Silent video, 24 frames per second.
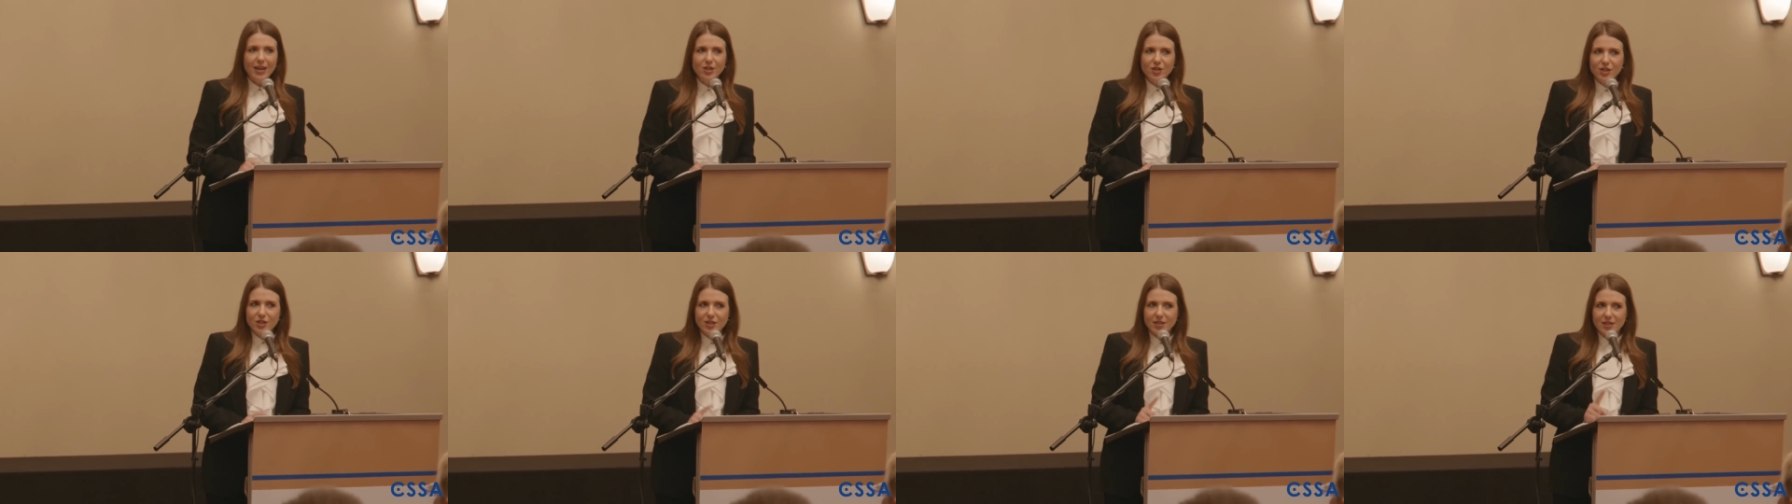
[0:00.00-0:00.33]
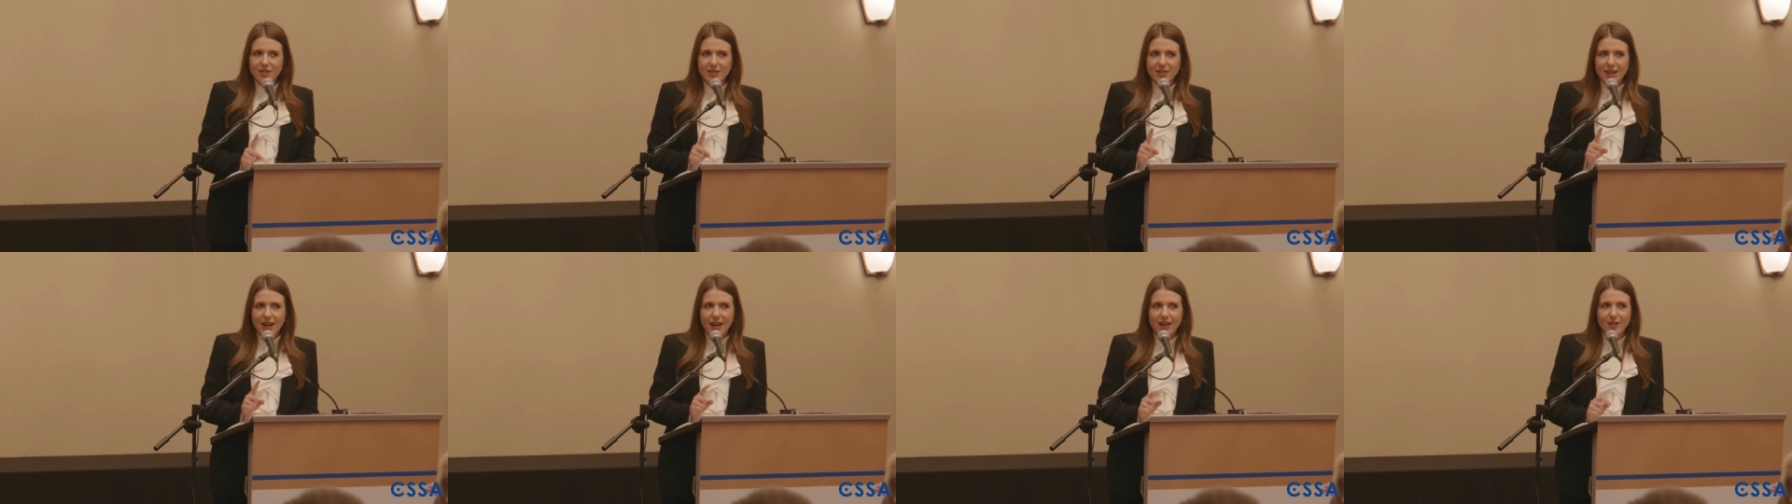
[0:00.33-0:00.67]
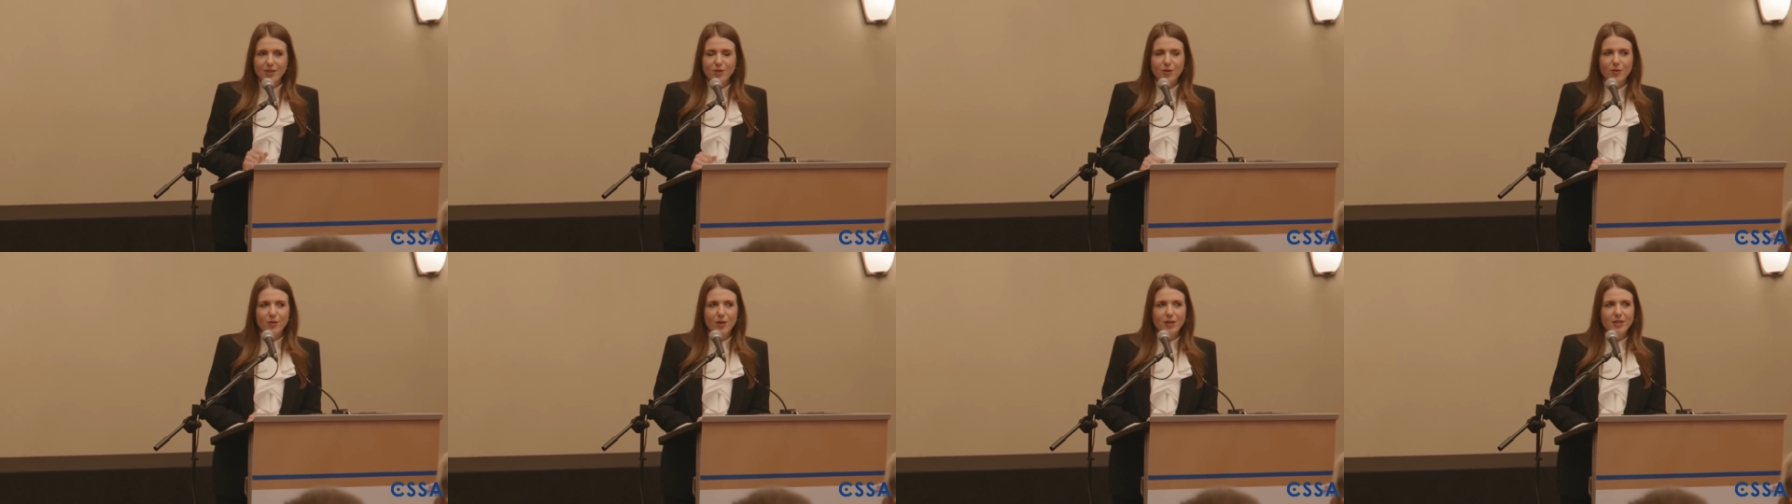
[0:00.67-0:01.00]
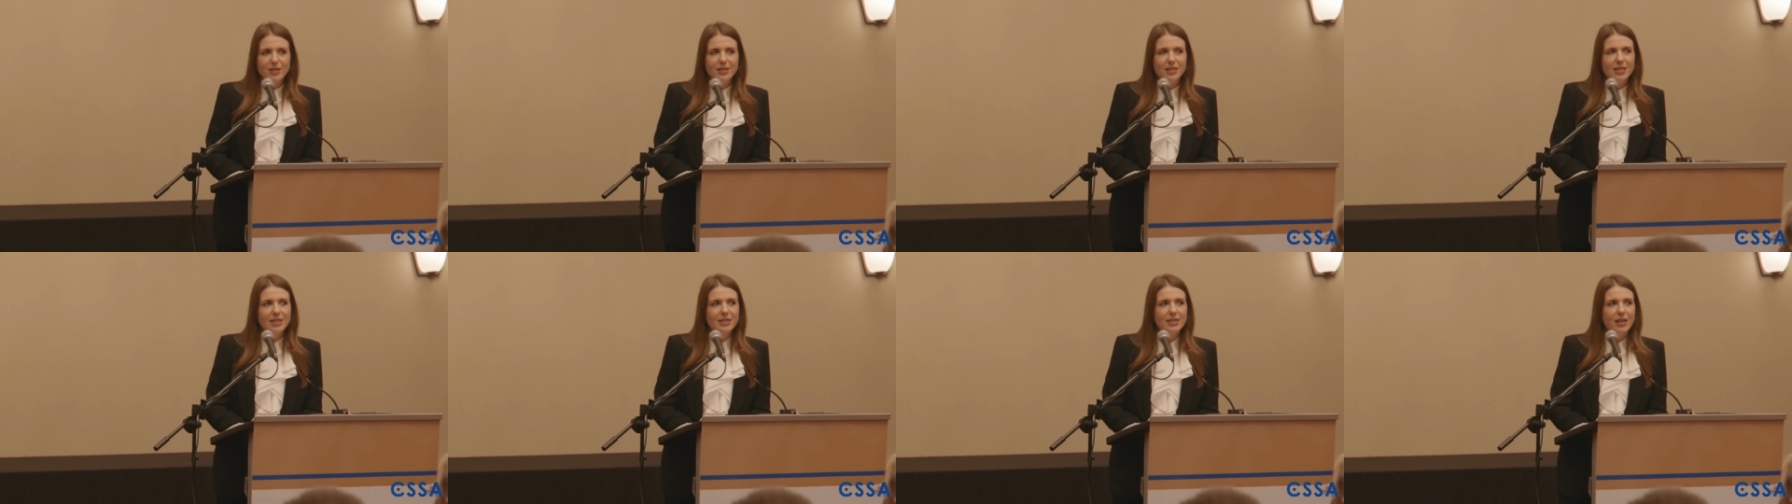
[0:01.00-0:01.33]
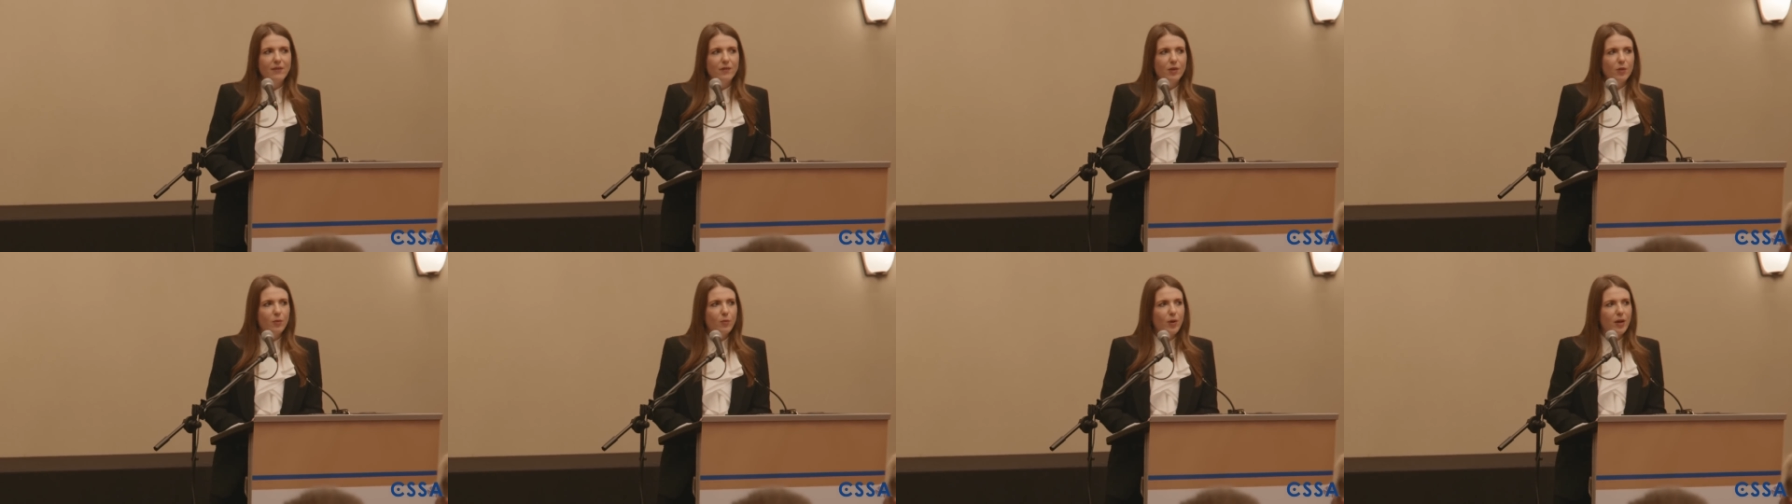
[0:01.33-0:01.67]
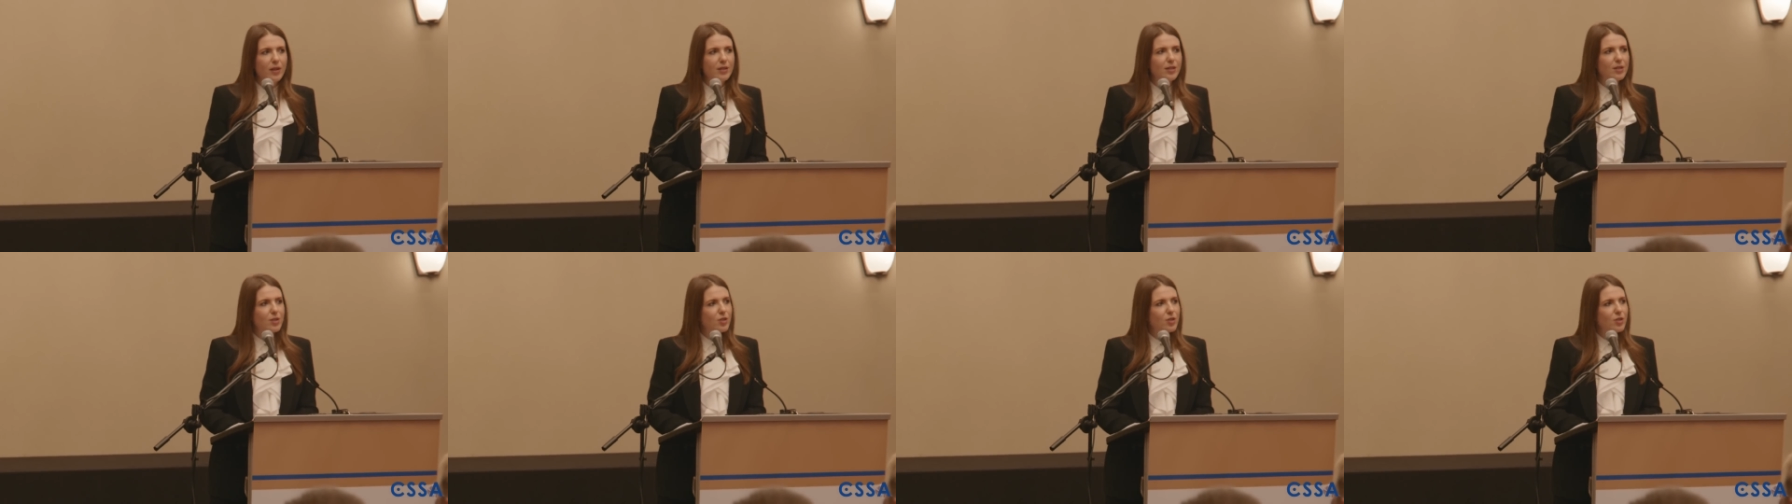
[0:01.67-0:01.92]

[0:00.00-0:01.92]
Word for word: And just a side note on C71,